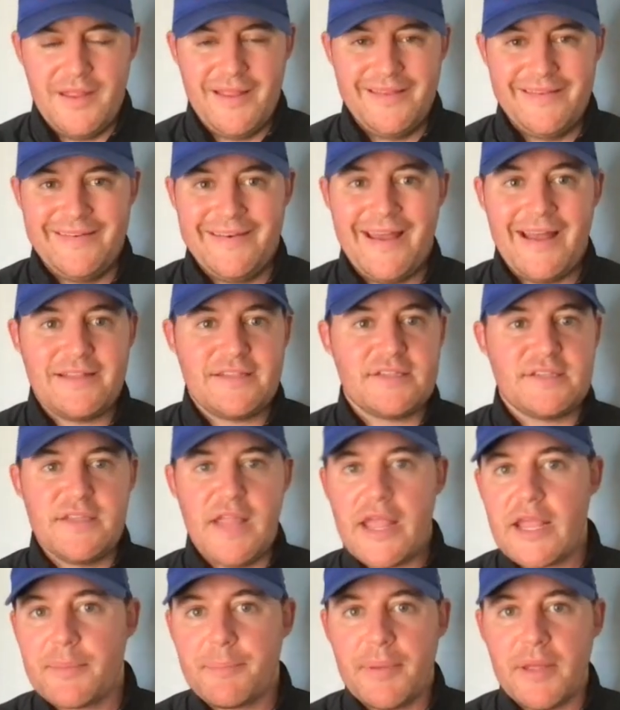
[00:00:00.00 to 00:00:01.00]
not
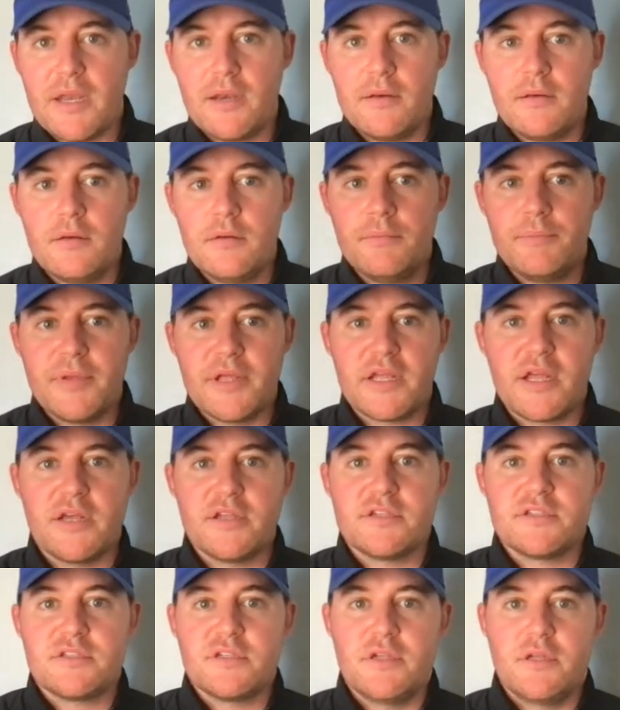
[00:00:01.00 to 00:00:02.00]
snake bitten,
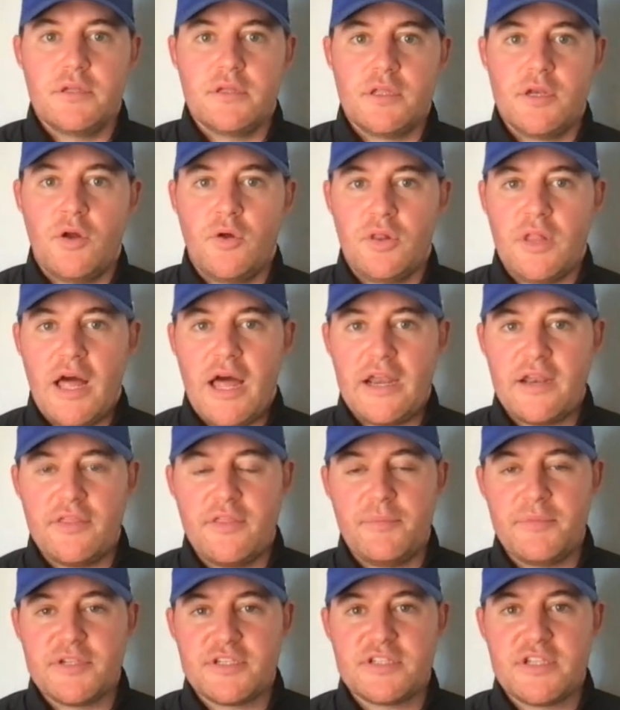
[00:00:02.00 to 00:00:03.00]
because, a lot of the
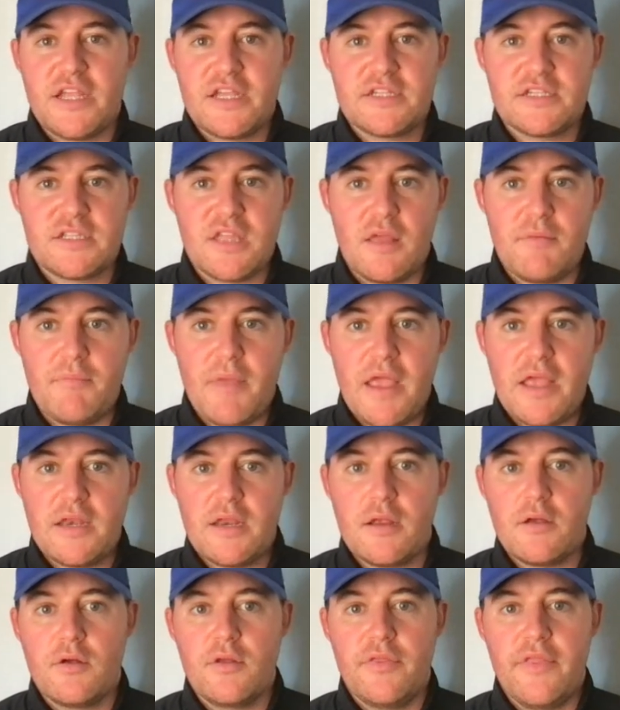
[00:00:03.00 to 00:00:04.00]
mistakes they made
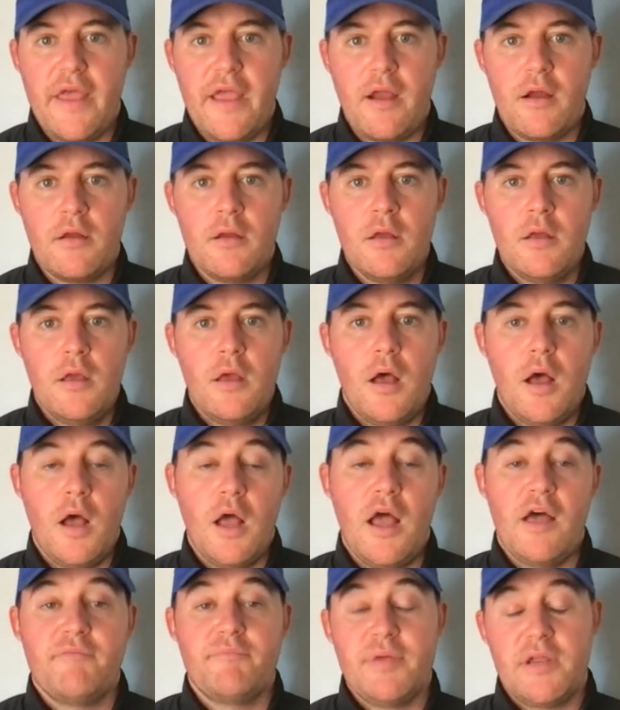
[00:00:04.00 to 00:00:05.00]
here and there
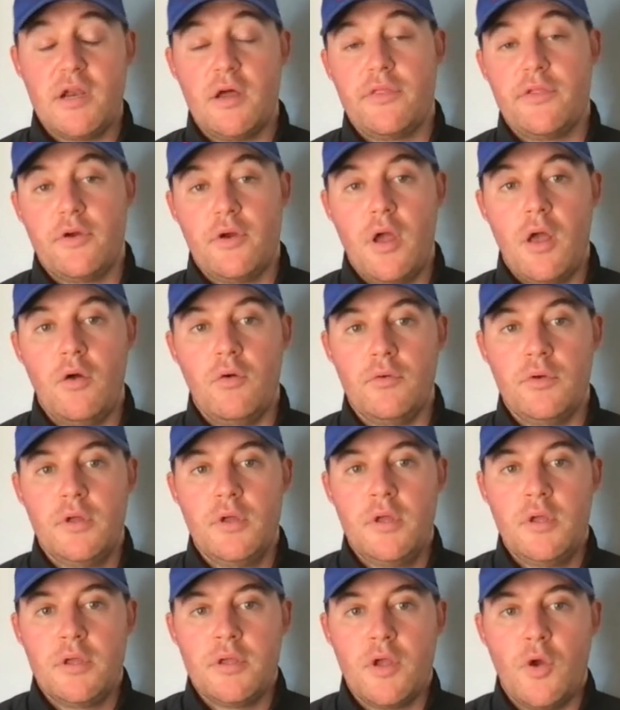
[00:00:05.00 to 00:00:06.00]
have been on their own,
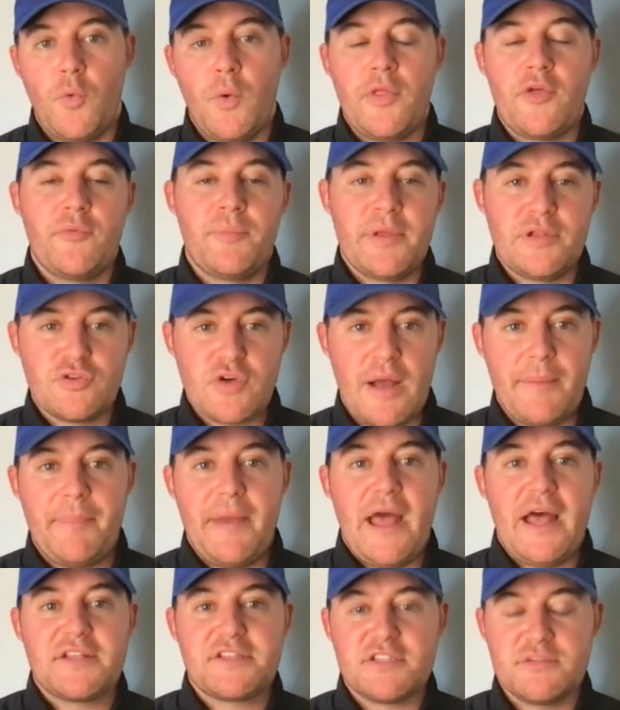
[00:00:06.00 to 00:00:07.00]
whether it be drop
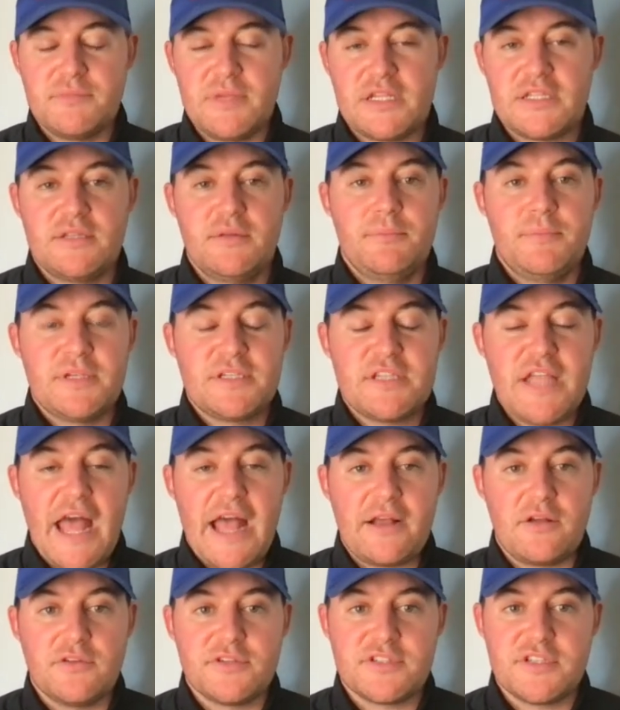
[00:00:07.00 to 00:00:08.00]
passes, missed
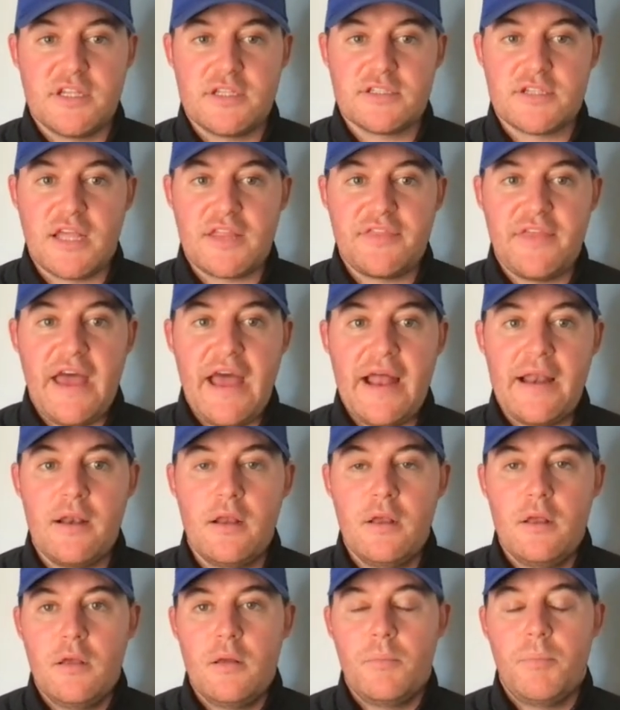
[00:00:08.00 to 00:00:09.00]
tackles, things like that.
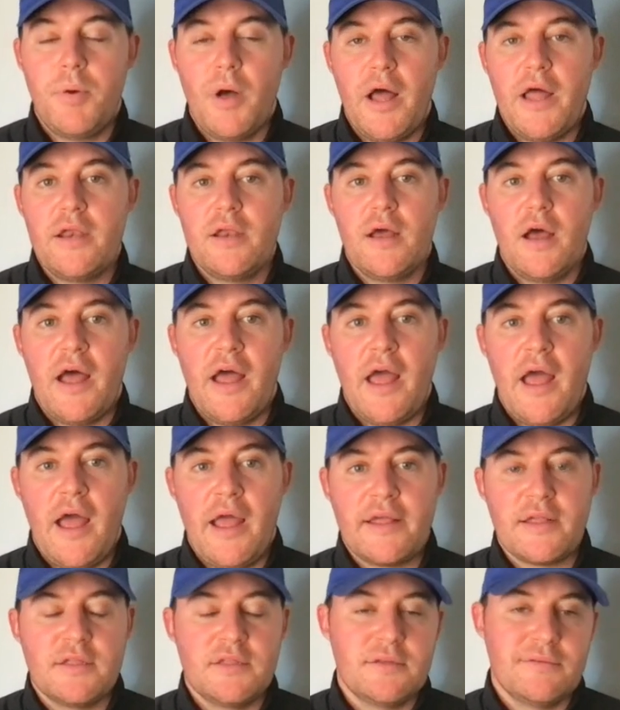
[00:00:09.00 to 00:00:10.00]
But
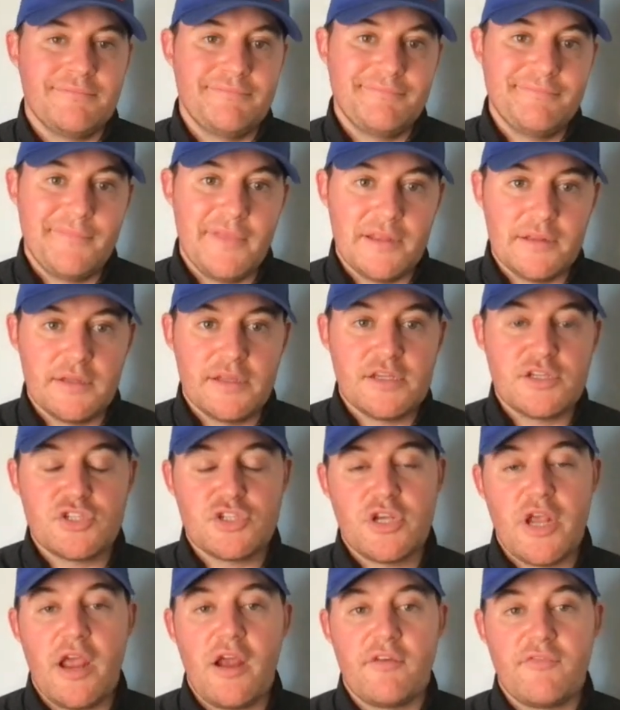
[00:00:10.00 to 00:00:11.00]
I can at least
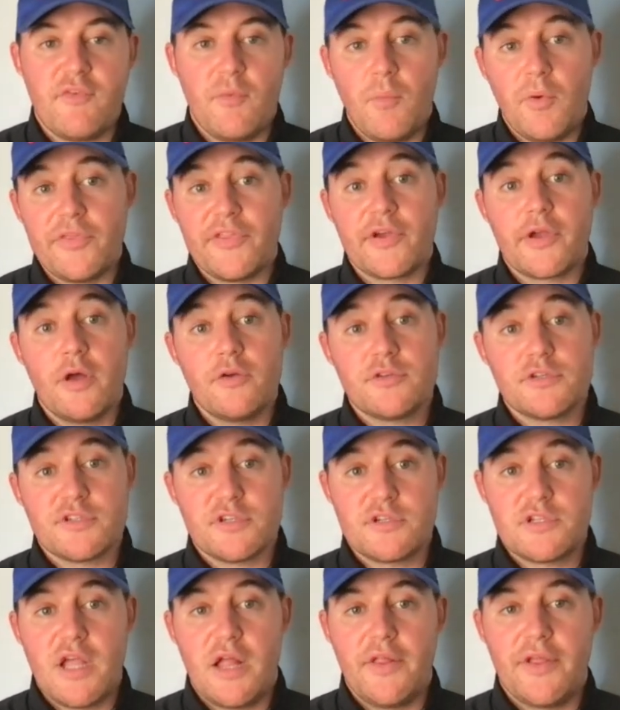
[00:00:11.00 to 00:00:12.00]
share from what the coaches
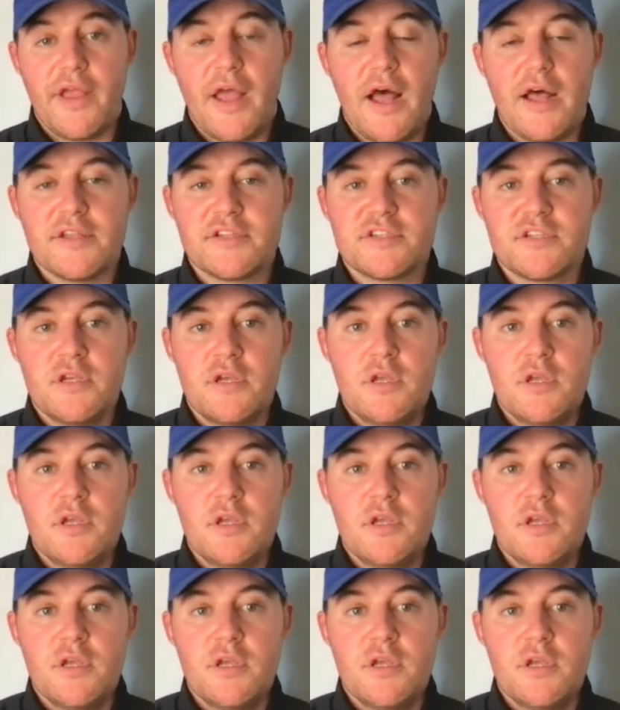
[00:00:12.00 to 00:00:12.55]
are telling us,